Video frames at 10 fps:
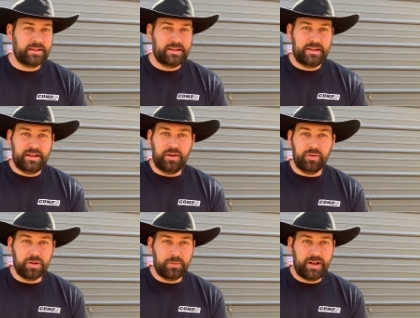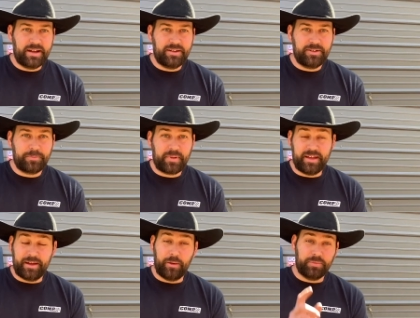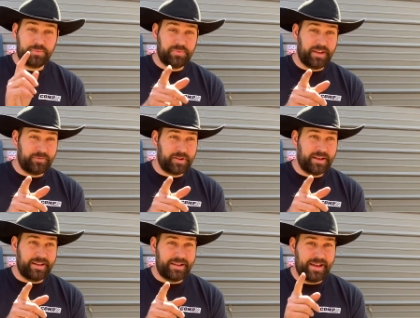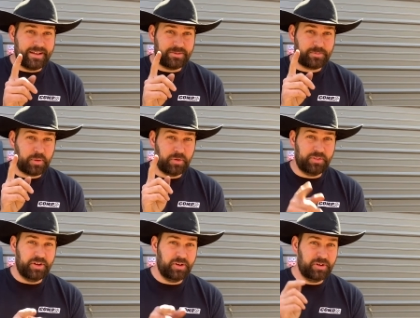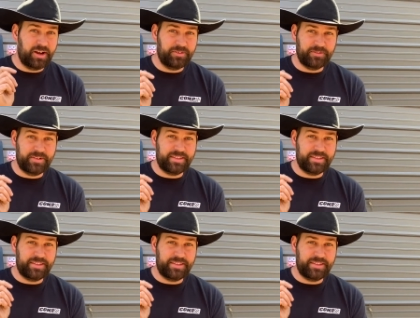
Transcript: a little while. I forgot, I pulled the hood off of it.